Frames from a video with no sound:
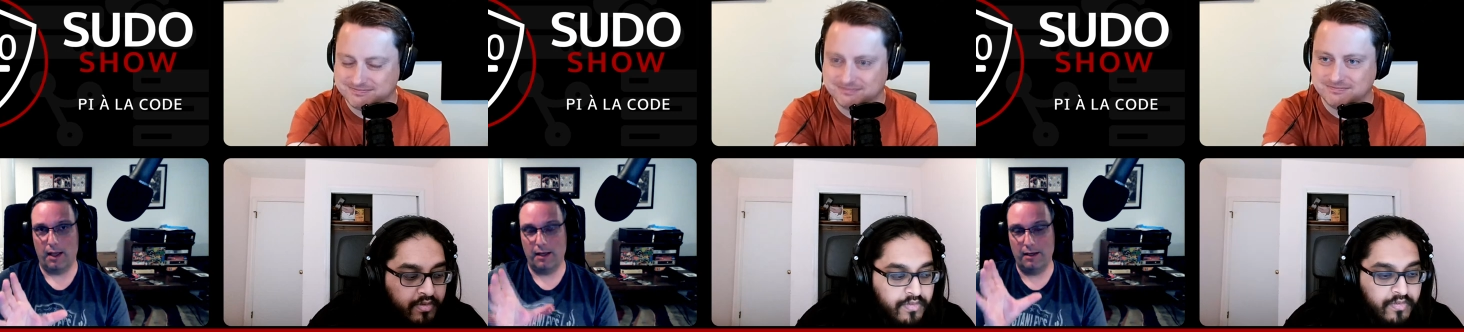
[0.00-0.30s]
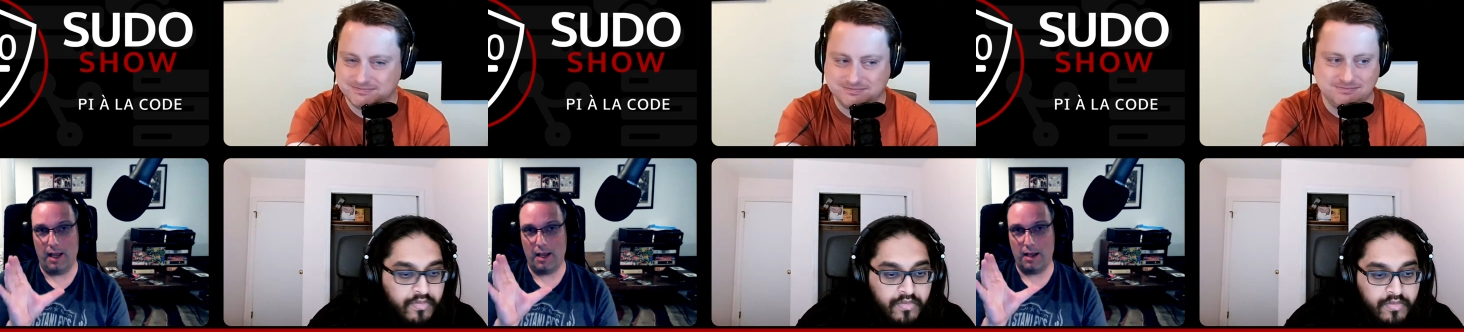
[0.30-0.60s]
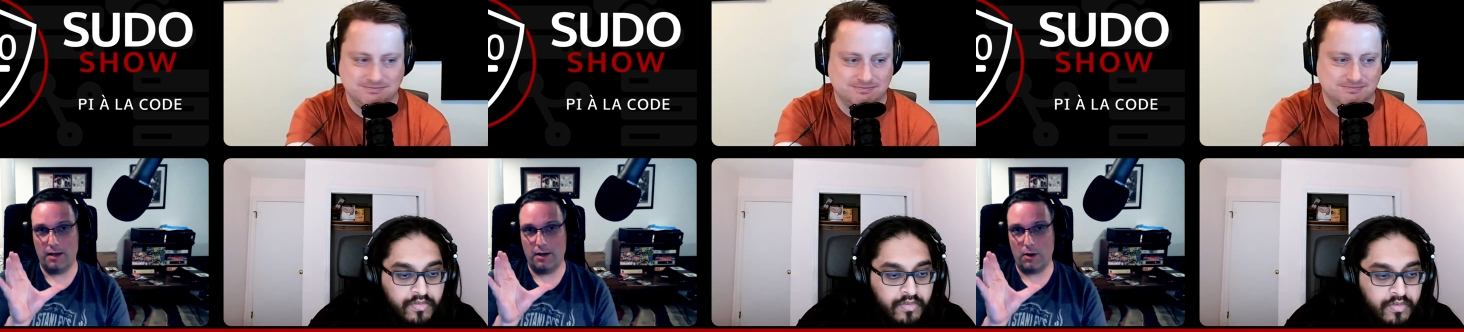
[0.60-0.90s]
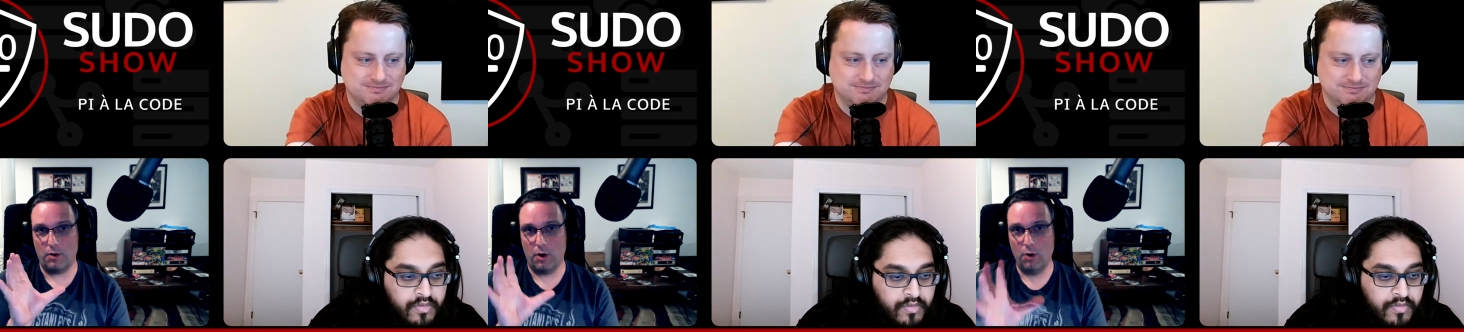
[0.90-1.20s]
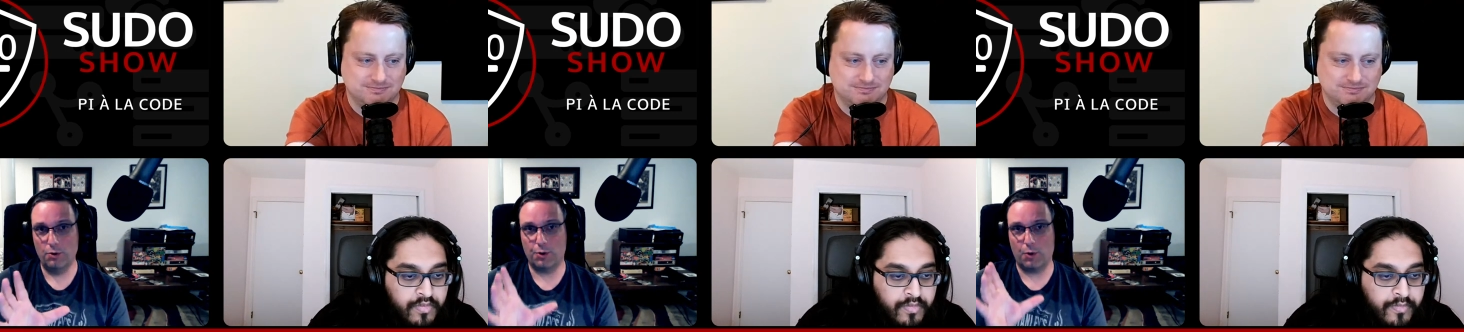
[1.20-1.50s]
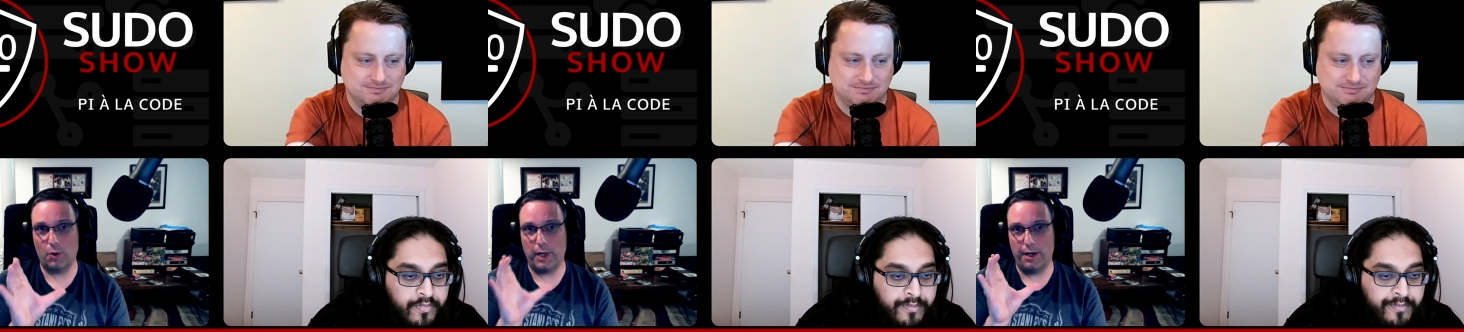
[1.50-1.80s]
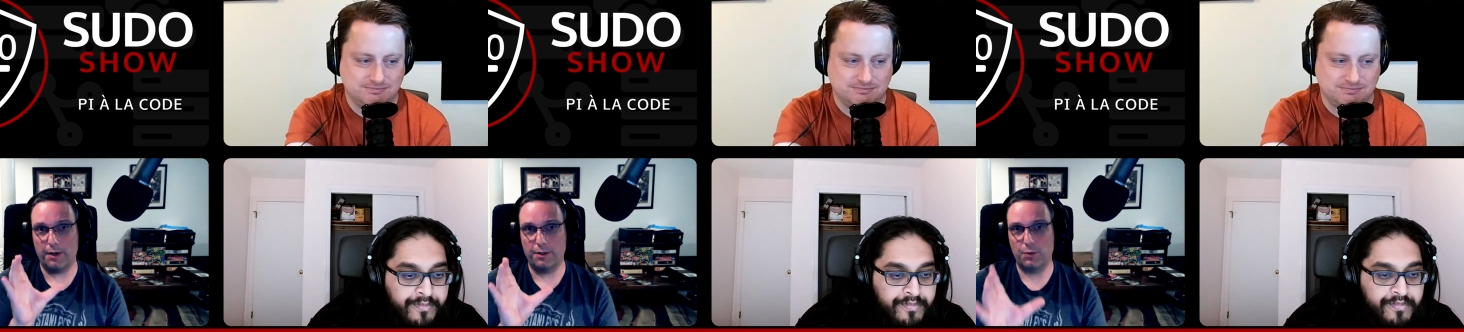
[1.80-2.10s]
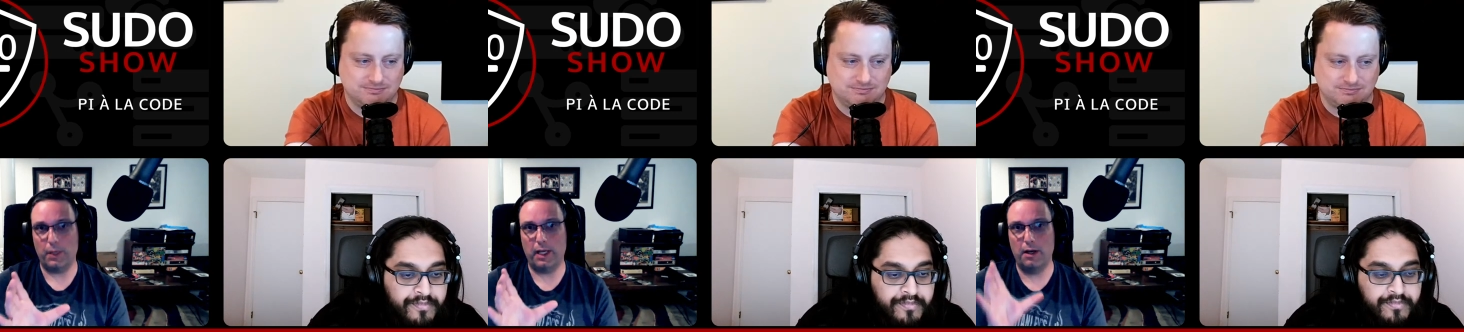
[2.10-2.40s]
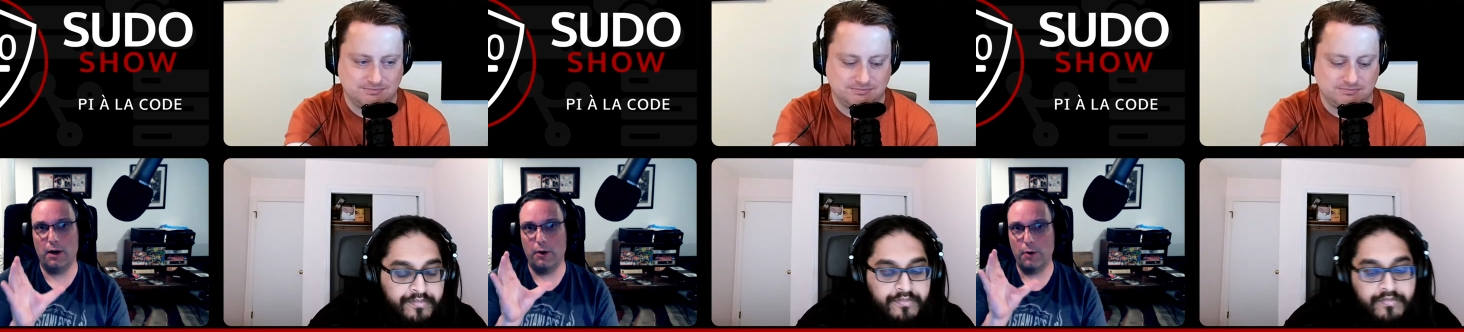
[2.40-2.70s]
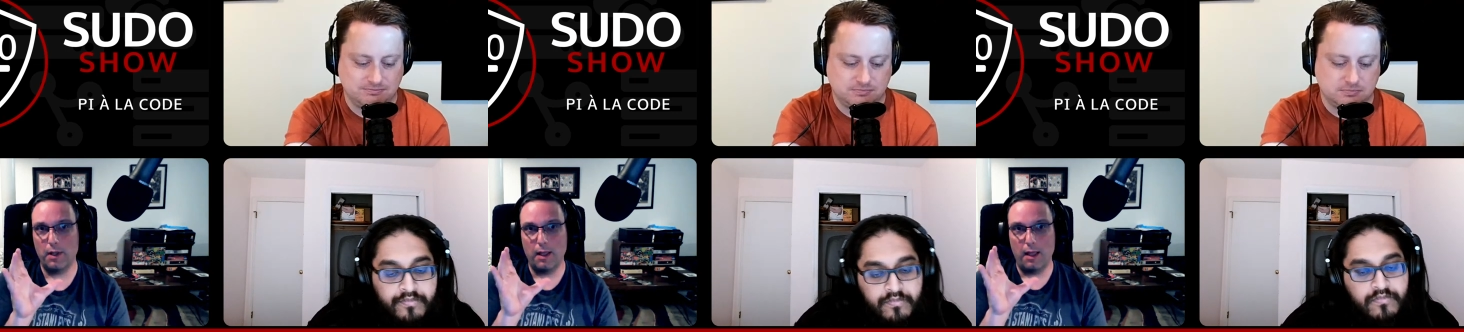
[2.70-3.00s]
Speaker 1: and and Odroid or Arduino